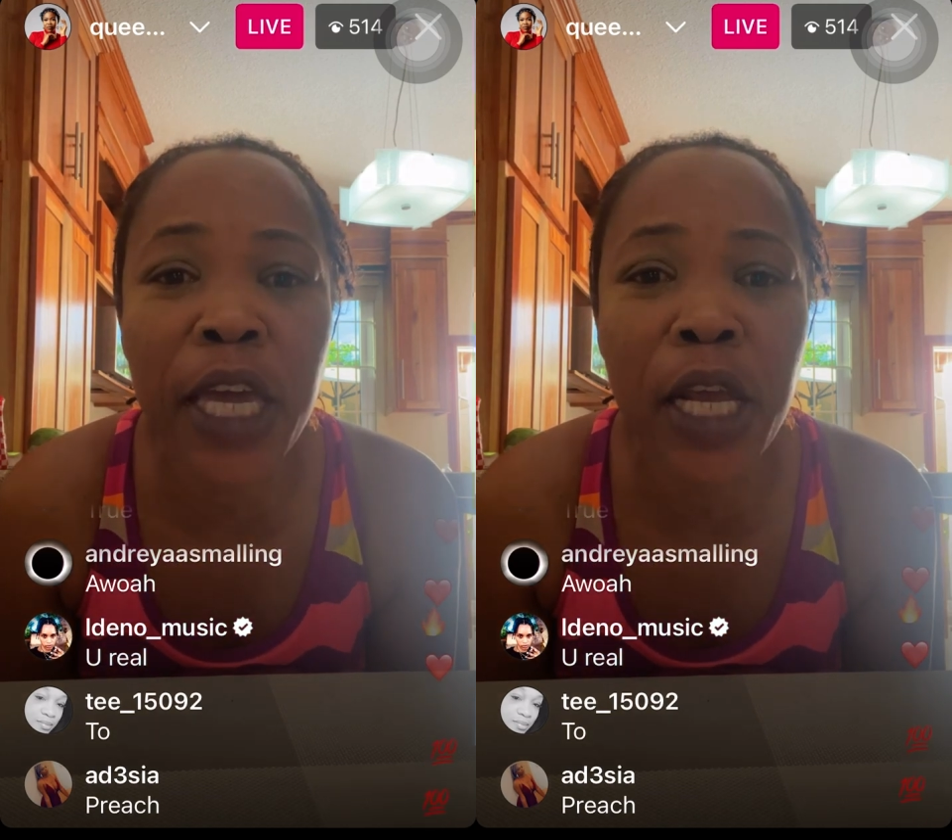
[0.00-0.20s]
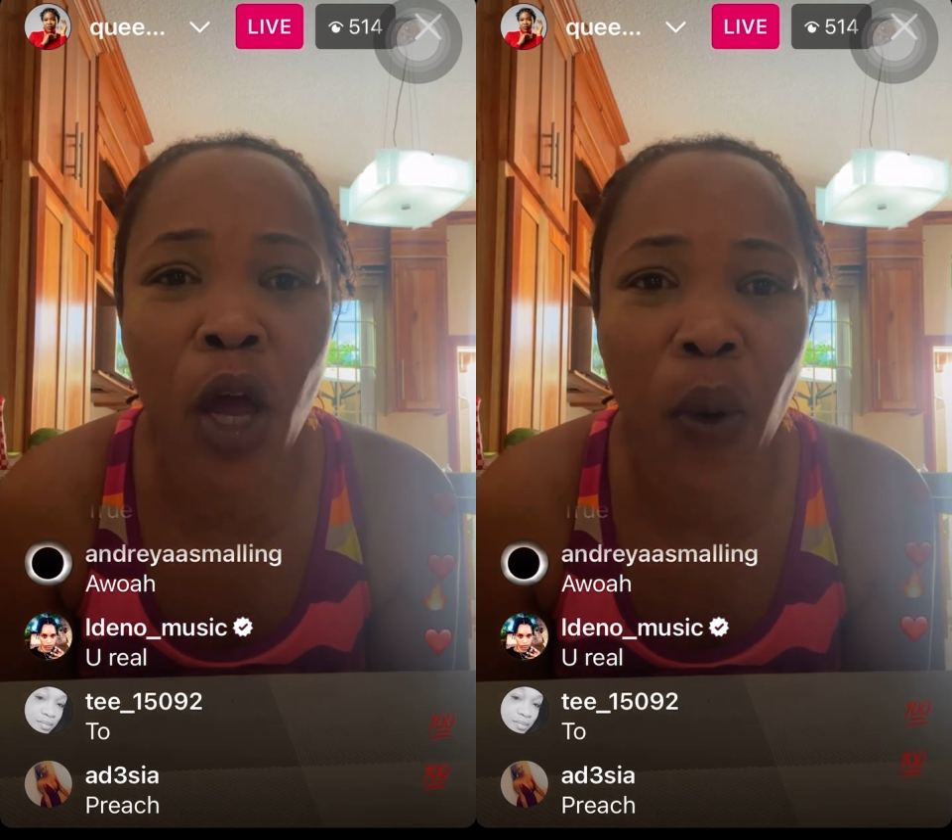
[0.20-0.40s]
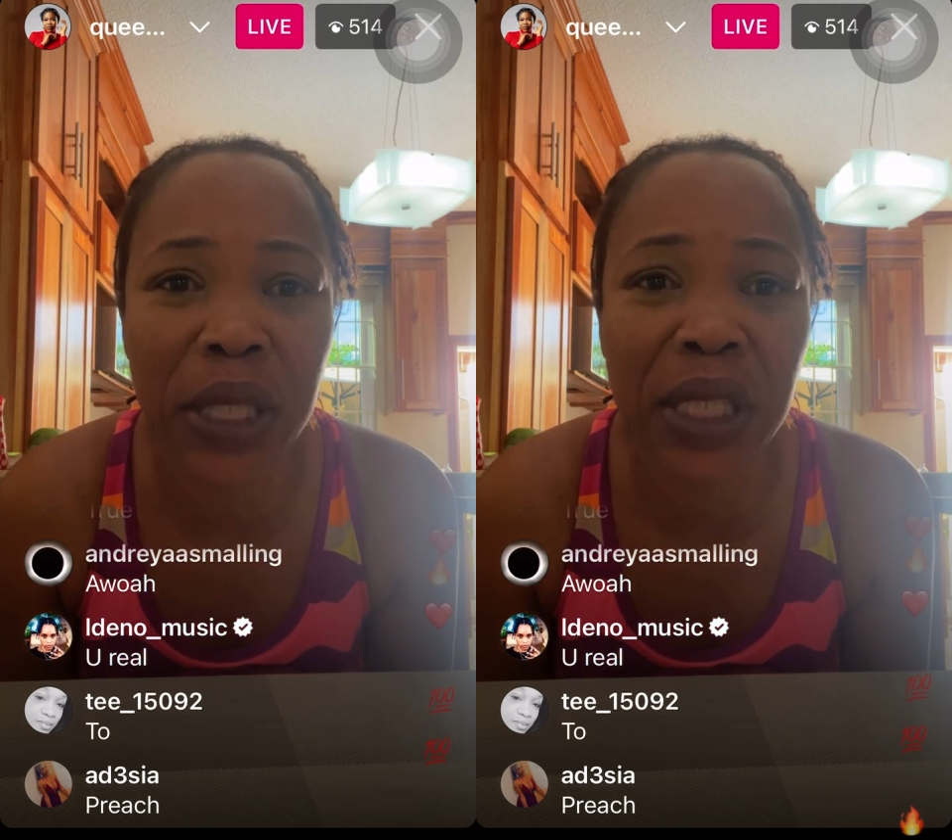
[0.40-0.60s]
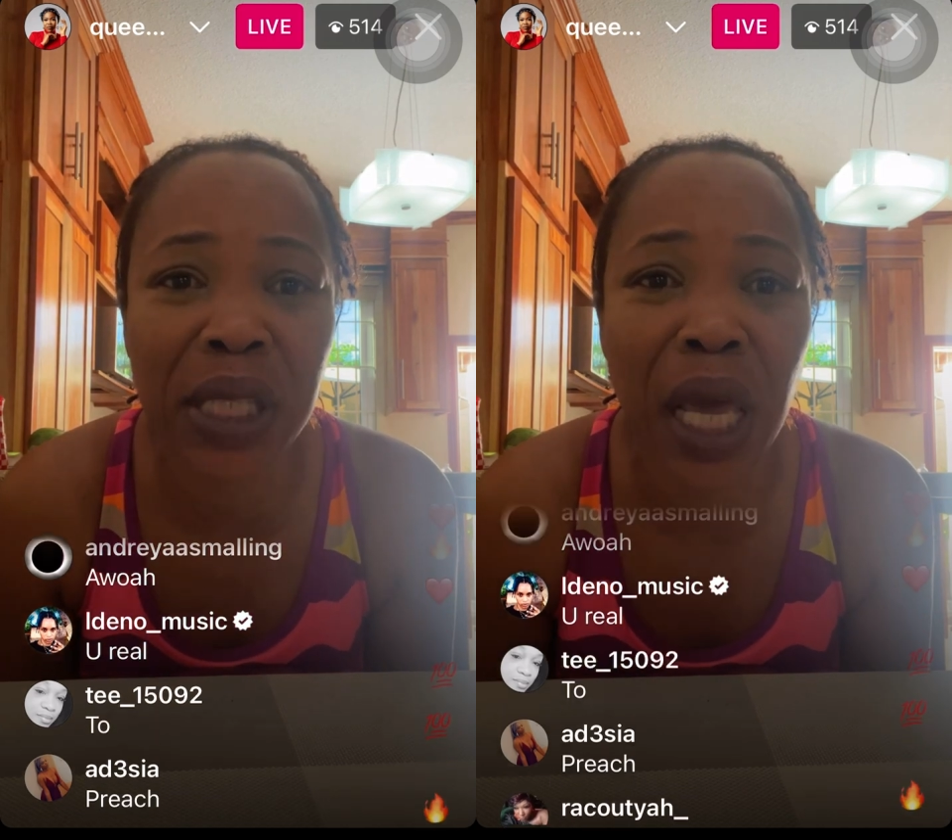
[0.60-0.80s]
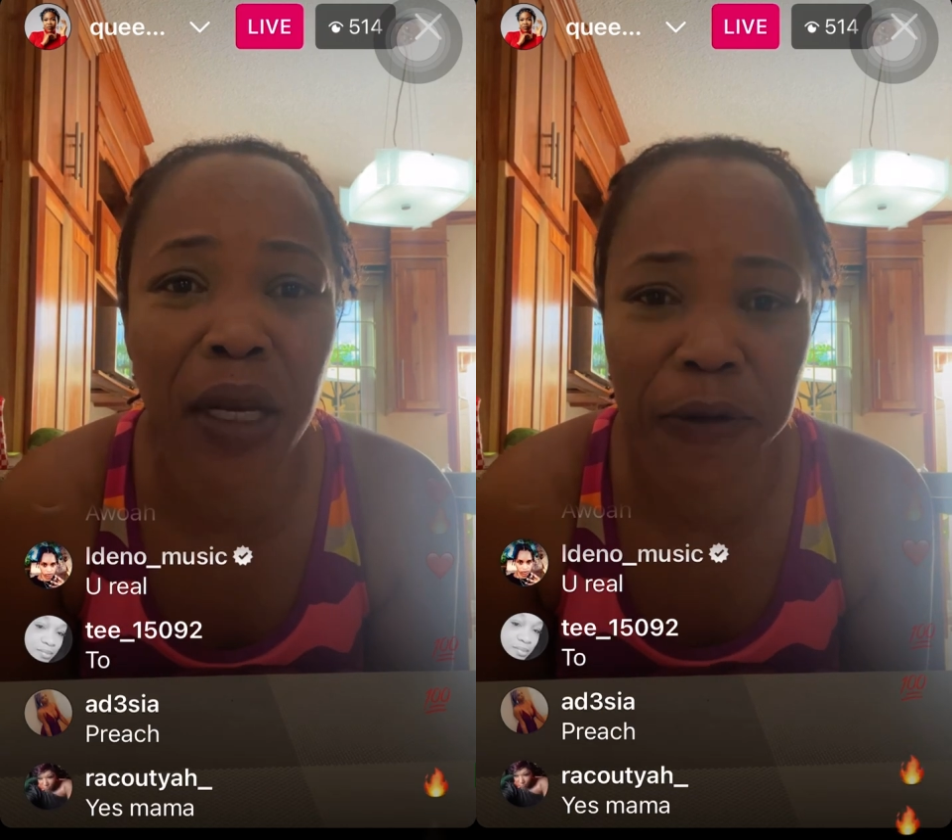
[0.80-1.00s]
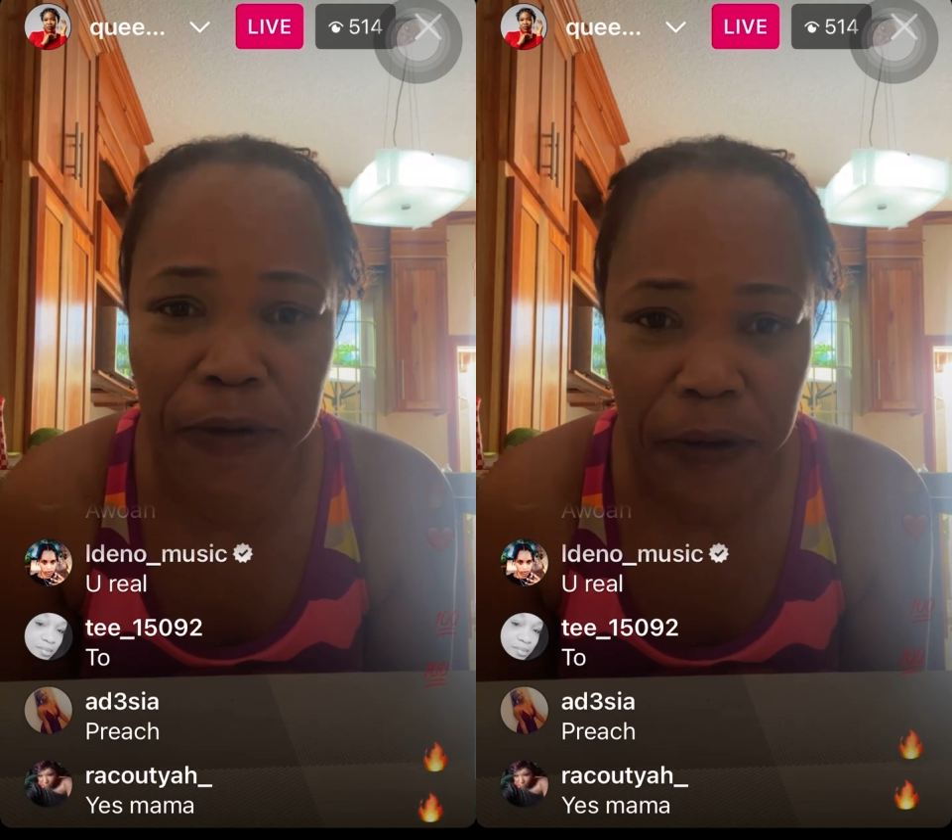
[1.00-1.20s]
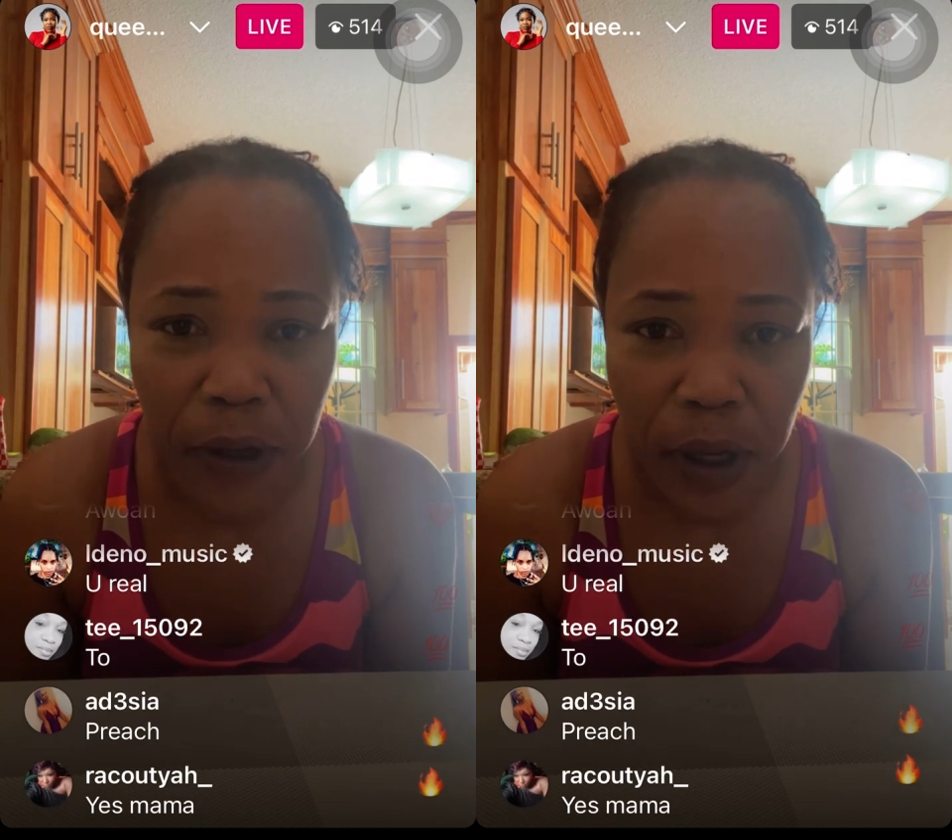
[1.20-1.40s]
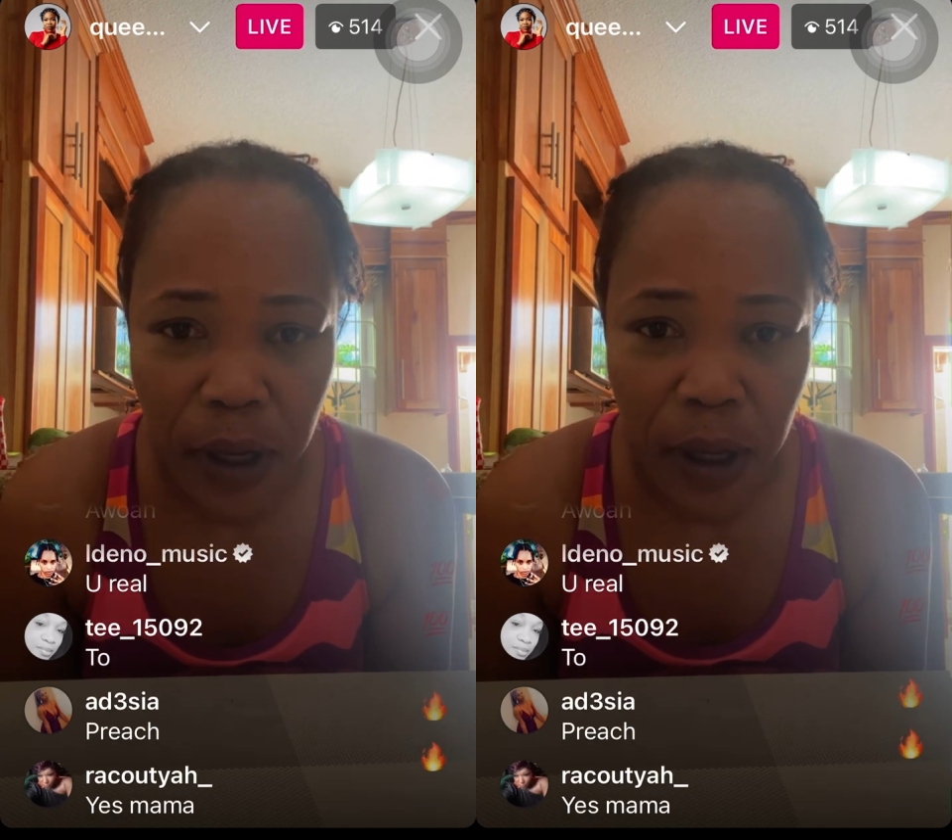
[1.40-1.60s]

heal ourselves.